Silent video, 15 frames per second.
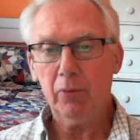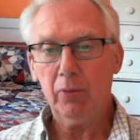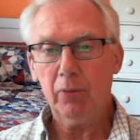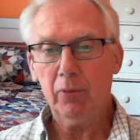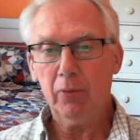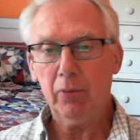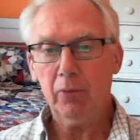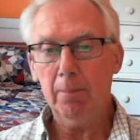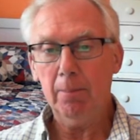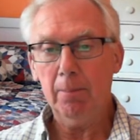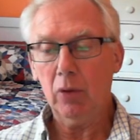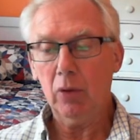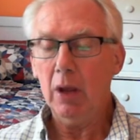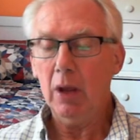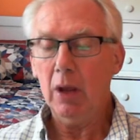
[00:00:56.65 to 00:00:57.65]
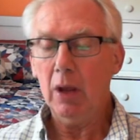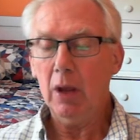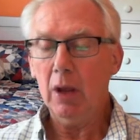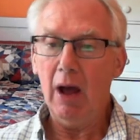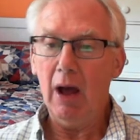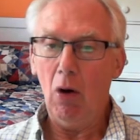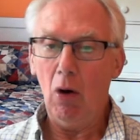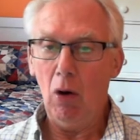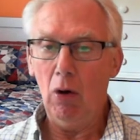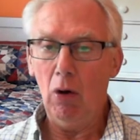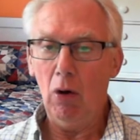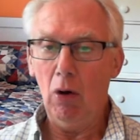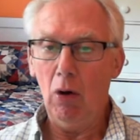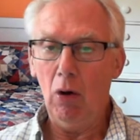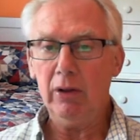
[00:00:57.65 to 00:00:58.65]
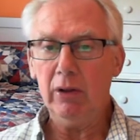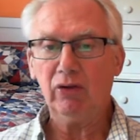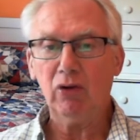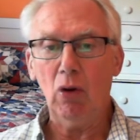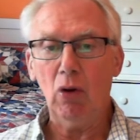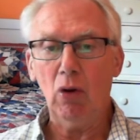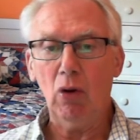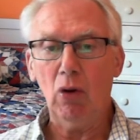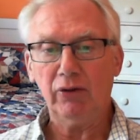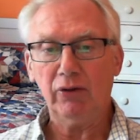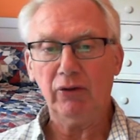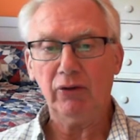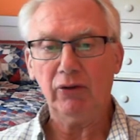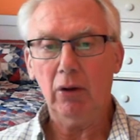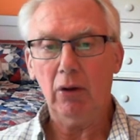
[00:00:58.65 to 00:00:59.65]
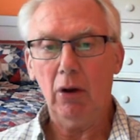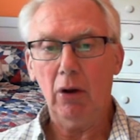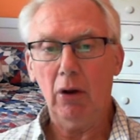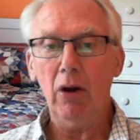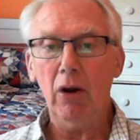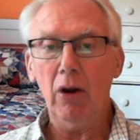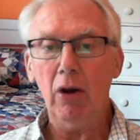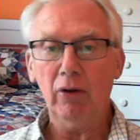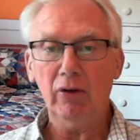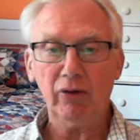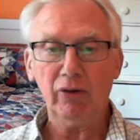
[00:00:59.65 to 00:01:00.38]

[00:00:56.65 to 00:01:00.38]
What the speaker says: Now, all three of these costs are known as a